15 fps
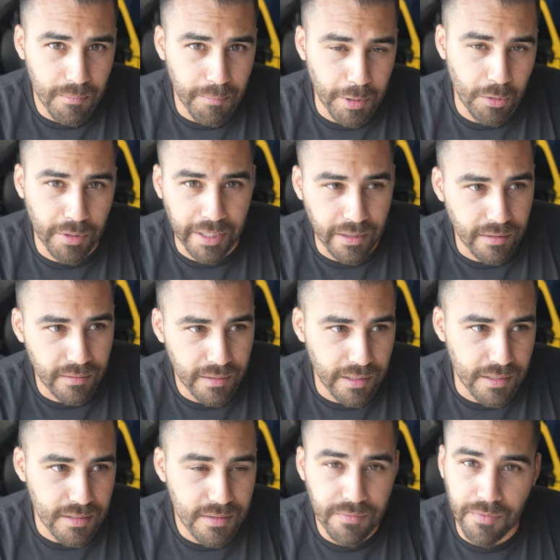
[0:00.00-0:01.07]
building
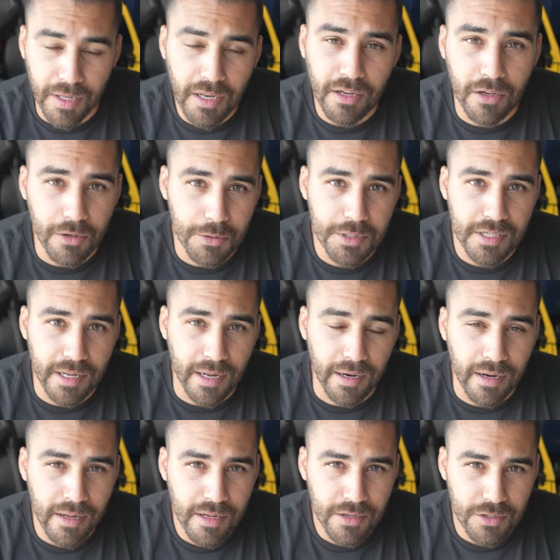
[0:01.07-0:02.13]
these videos
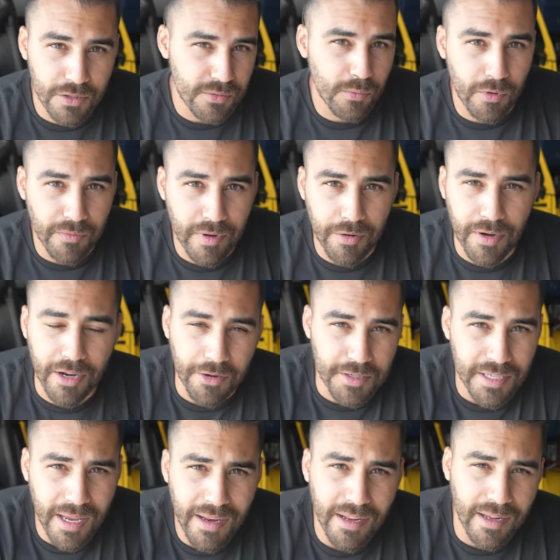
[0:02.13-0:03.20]
that just weren't very
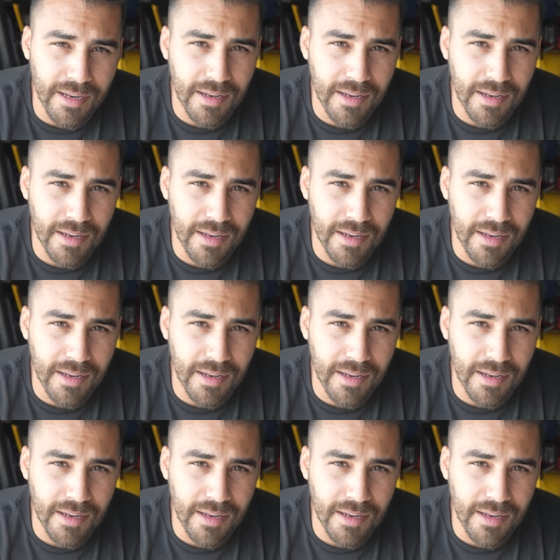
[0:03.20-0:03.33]
entertaining,